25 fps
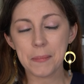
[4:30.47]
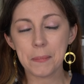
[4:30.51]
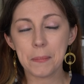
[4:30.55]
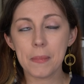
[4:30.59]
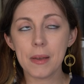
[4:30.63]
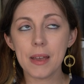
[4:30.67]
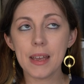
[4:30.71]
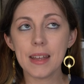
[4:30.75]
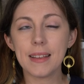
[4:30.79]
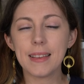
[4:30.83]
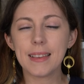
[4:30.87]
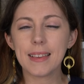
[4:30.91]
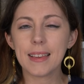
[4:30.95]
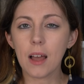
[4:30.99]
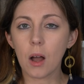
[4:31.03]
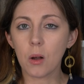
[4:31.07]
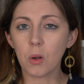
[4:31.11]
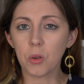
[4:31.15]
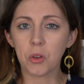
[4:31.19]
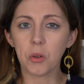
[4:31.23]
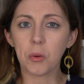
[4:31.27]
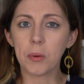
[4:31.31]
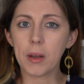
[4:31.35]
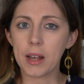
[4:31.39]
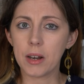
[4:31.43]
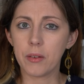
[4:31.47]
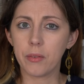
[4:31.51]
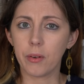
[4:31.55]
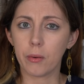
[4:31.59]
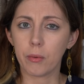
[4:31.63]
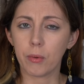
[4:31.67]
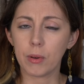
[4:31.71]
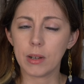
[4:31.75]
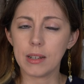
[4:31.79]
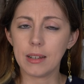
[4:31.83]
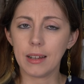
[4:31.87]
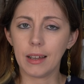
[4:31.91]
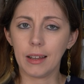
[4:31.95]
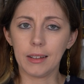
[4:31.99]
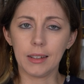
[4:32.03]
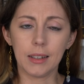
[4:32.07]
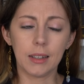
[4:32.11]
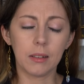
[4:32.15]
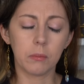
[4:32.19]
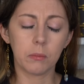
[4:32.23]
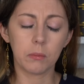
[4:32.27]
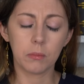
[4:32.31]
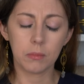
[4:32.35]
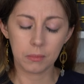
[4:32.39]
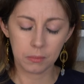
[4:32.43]
It's also kind of a
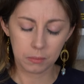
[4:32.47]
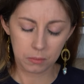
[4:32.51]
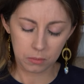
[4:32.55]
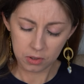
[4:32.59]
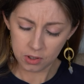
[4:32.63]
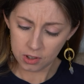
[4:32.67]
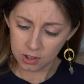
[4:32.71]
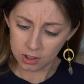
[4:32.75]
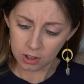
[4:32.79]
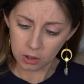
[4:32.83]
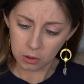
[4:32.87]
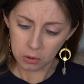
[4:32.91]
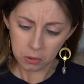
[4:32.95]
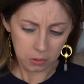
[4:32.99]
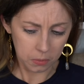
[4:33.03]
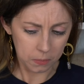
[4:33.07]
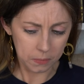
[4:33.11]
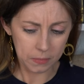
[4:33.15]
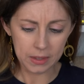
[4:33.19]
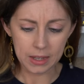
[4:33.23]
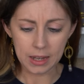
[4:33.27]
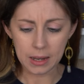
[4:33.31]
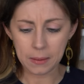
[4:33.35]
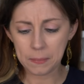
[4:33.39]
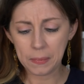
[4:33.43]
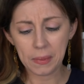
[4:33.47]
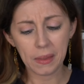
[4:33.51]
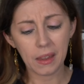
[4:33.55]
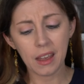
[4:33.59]
retelling. So, yeah.